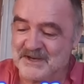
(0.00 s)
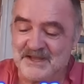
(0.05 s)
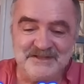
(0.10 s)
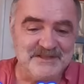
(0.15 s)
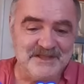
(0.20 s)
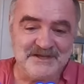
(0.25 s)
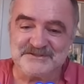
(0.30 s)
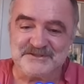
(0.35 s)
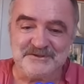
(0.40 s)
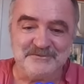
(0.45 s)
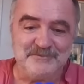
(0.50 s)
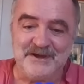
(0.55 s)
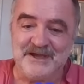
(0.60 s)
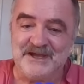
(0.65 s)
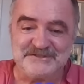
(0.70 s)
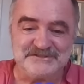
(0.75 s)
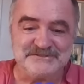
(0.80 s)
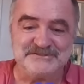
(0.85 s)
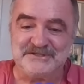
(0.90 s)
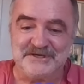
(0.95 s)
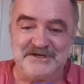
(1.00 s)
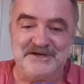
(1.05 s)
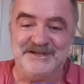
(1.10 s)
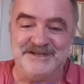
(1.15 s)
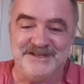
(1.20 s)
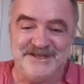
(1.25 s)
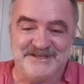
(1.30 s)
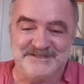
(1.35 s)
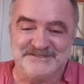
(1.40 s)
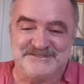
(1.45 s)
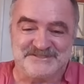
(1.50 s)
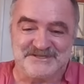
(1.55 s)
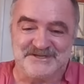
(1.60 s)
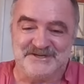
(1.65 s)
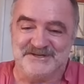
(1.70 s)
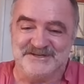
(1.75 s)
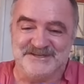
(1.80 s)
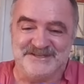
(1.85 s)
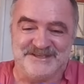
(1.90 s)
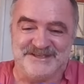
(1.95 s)
But I like the word
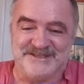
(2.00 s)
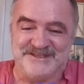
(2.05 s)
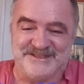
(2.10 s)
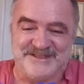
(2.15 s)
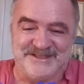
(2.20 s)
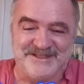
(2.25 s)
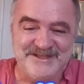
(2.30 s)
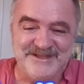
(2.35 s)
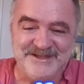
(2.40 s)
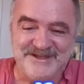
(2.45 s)
dunny